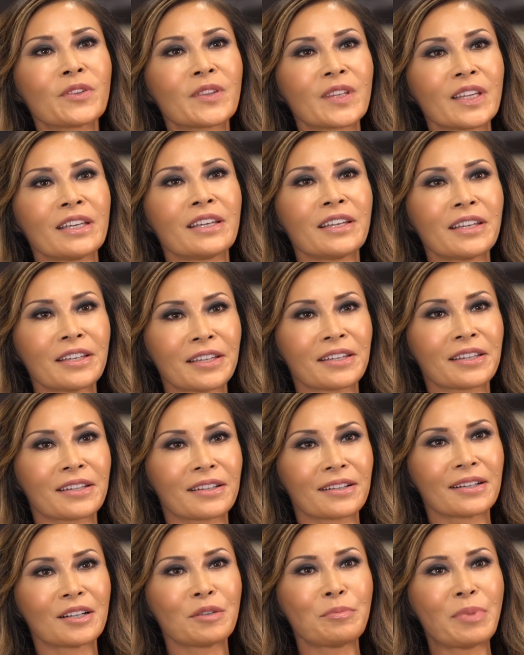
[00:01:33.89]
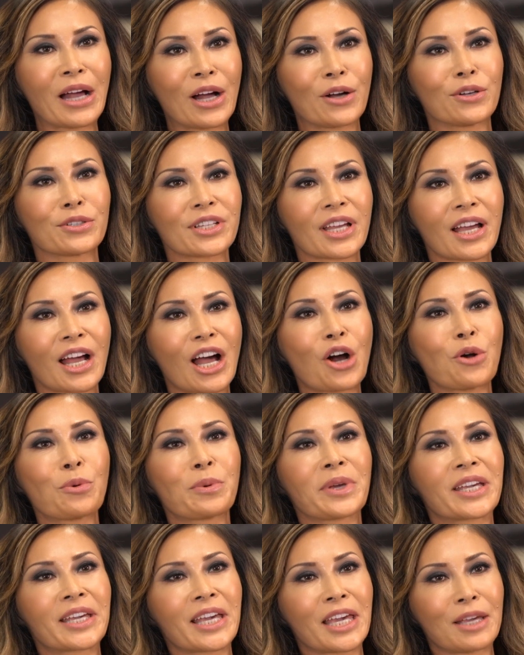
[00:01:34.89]
think about how
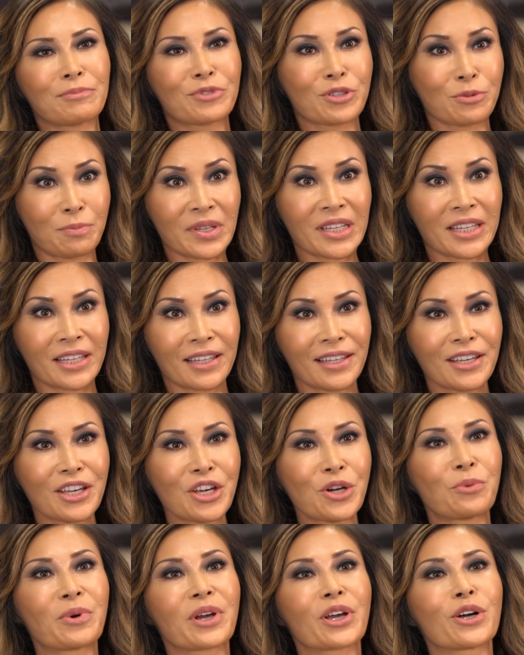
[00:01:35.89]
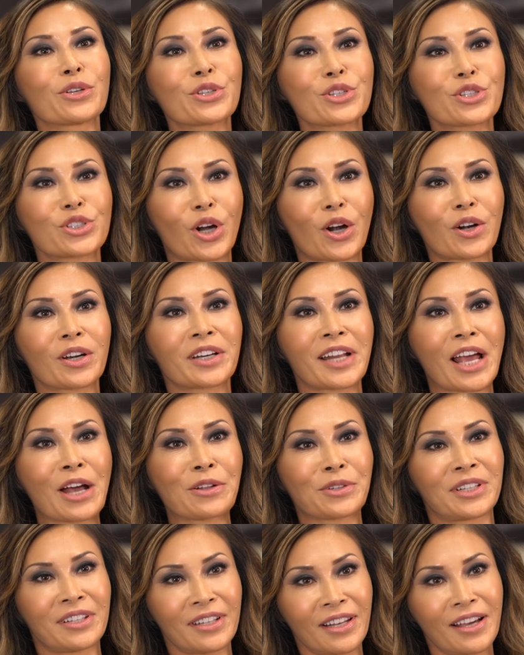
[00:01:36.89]
we came to be, we all started
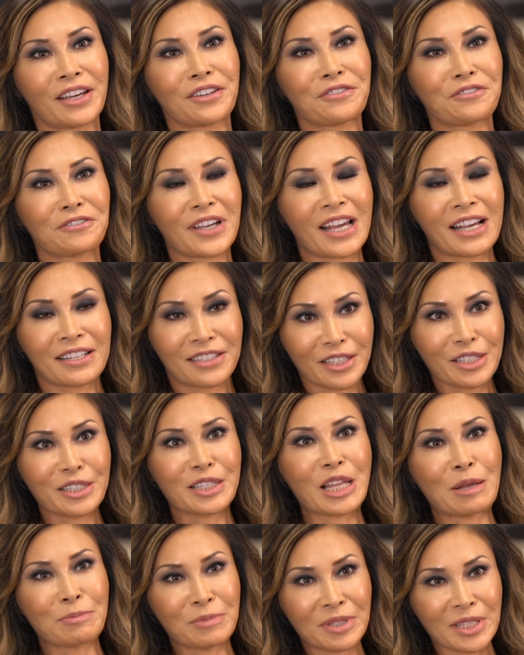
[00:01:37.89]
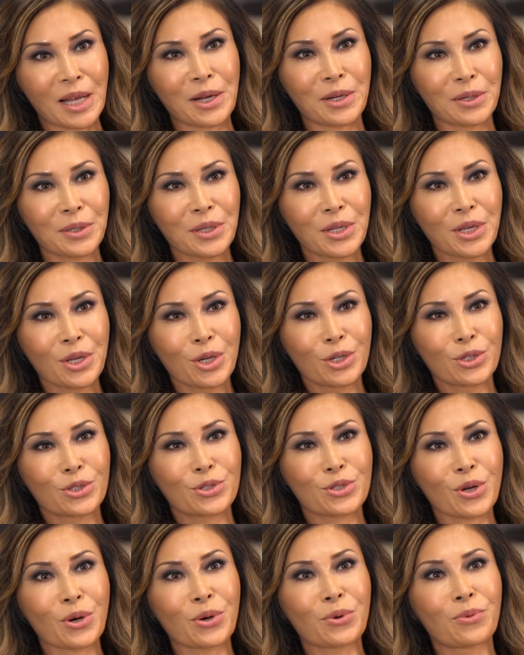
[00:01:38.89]
out in life as a stem cell.
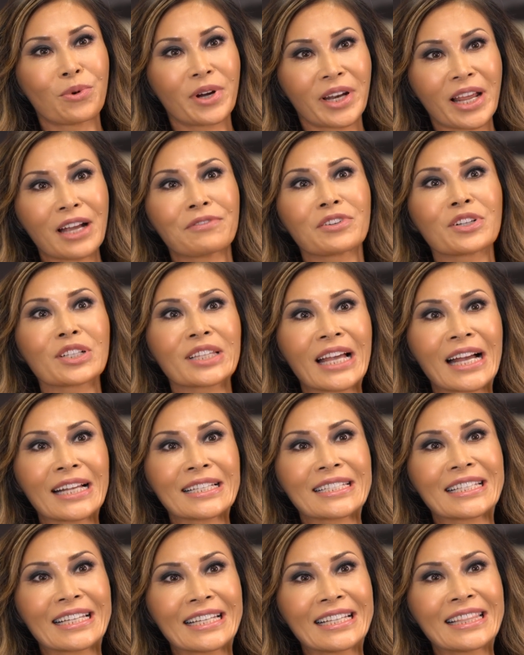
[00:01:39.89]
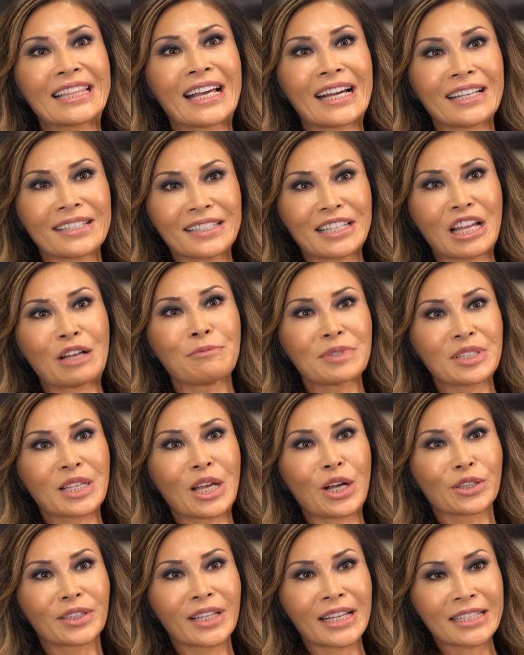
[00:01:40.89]
So, whatever that's in that stem
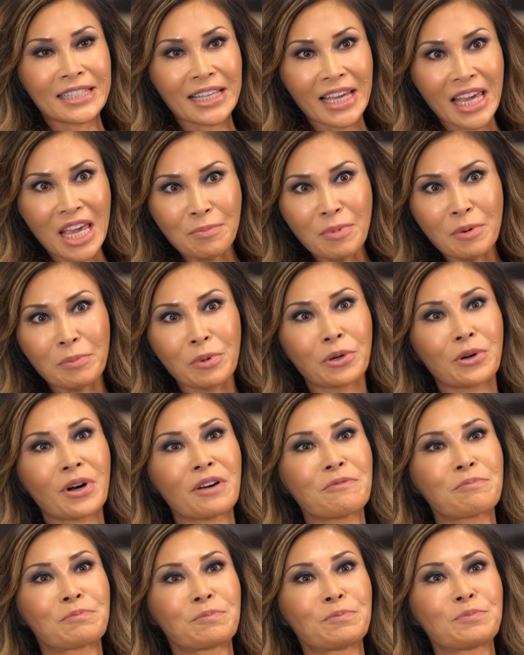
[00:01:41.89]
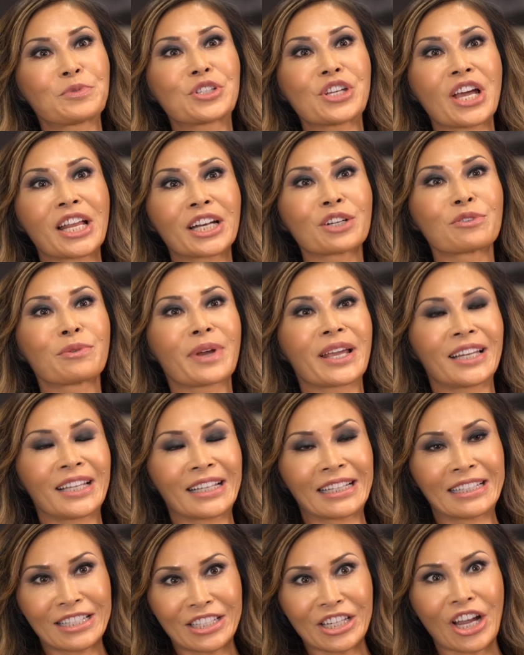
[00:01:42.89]
cell that's capable of
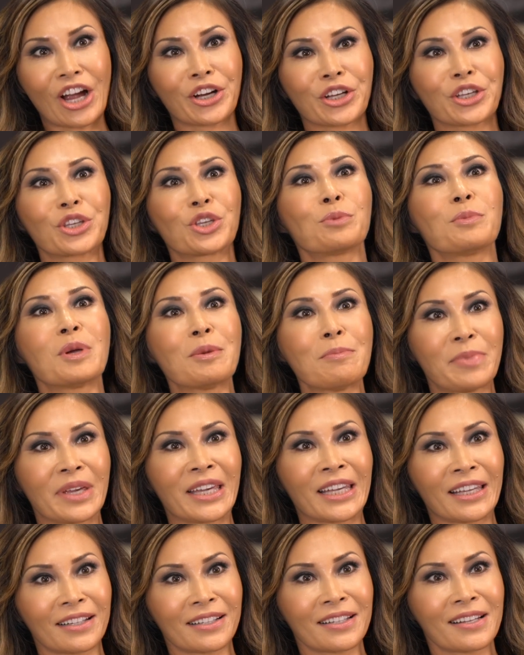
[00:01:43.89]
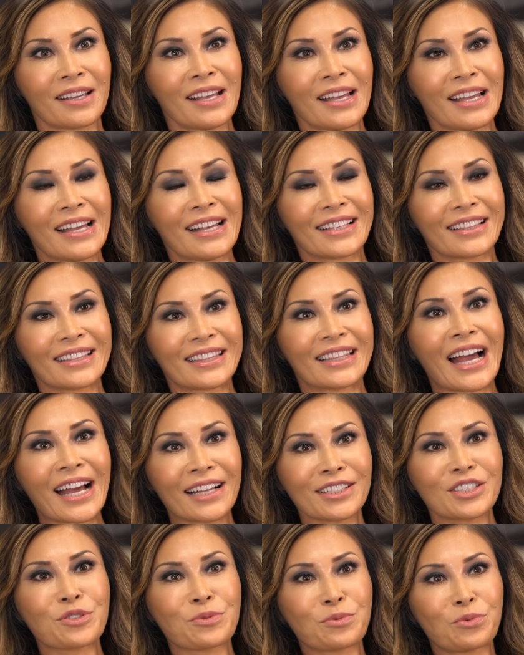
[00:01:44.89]
generating an entire human being,
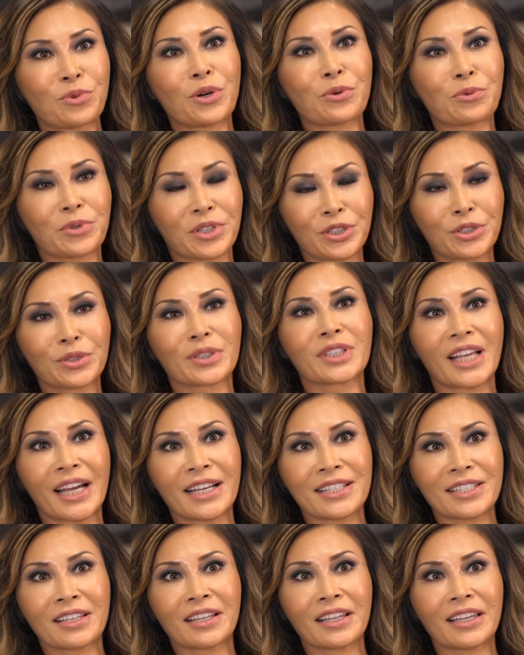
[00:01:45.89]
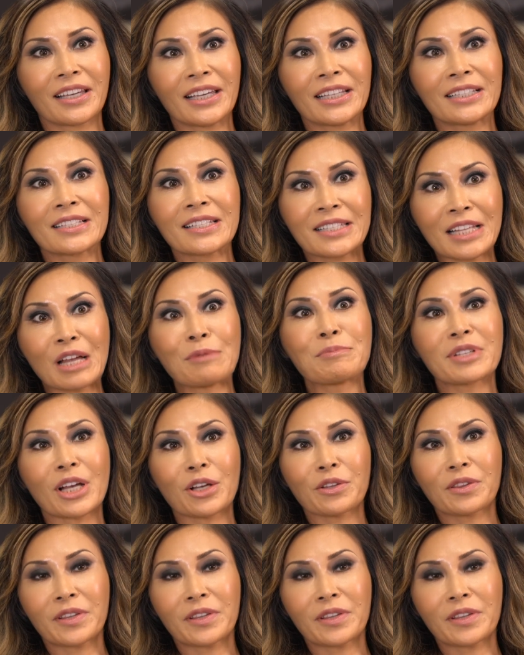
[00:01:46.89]
that's what we're utilizing in stem cell